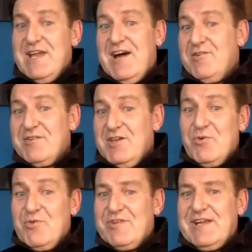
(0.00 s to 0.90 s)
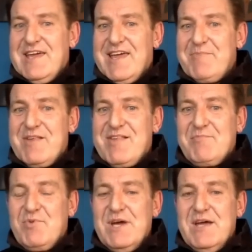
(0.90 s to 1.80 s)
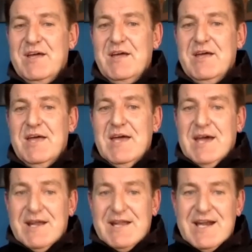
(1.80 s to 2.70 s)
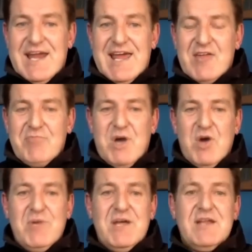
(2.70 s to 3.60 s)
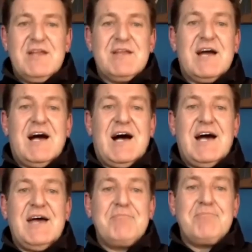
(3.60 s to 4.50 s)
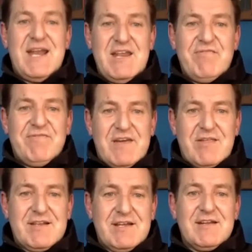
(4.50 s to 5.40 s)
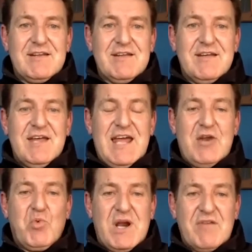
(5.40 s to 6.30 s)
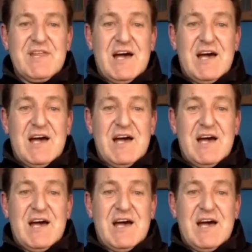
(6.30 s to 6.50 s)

now. The Lord's taking me somewhere. And the next moment, I manifested in one of the